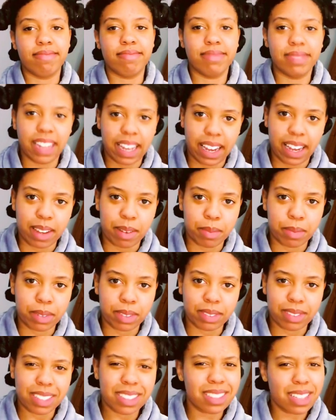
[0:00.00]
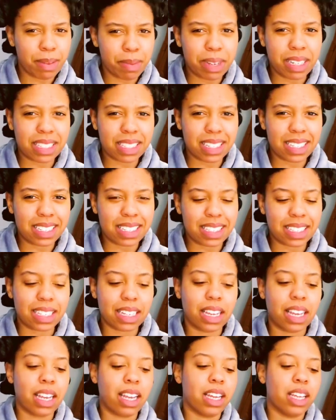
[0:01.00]
damp. Does that make sense?
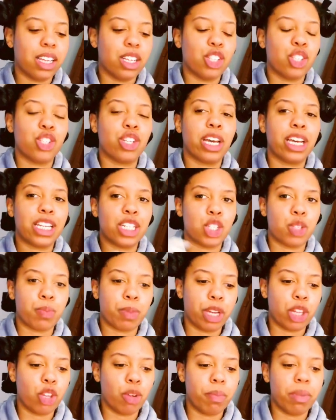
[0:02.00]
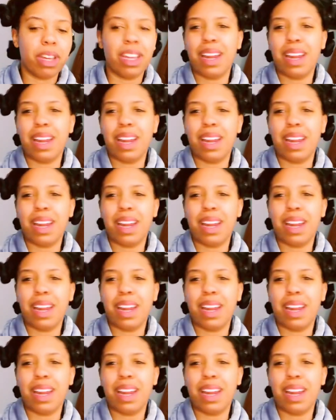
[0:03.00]
So I have to spray a little bit.